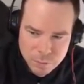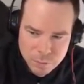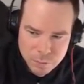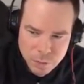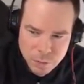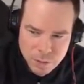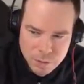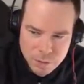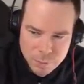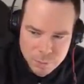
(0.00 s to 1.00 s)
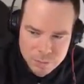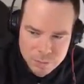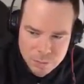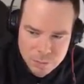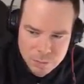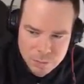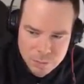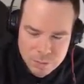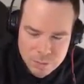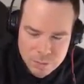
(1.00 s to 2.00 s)
reorient our puzzle so that the
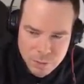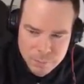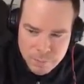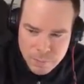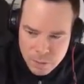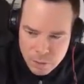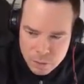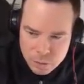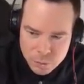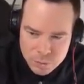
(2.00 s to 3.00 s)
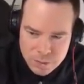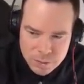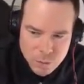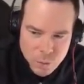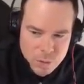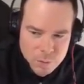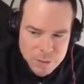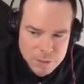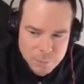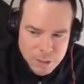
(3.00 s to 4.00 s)
red's in front. So it was this corner
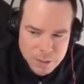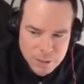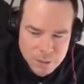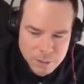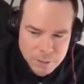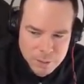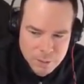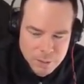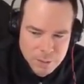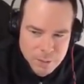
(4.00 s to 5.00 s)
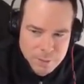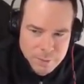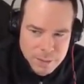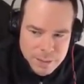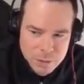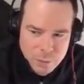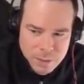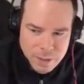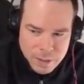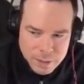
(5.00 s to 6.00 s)
piece back here. That's
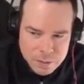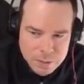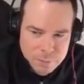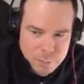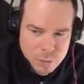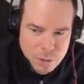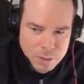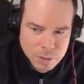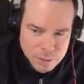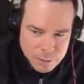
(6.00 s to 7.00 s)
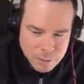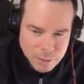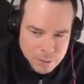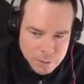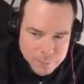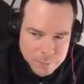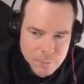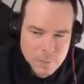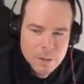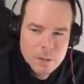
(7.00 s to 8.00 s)
what X brought into there.
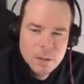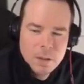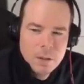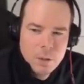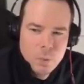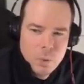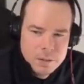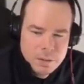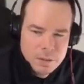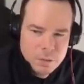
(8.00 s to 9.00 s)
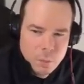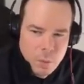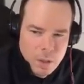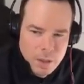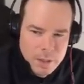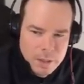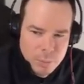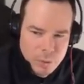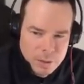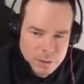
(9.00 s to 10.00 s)
What does Y
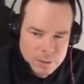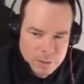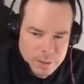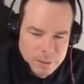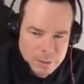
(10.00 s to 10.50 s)
bring into that?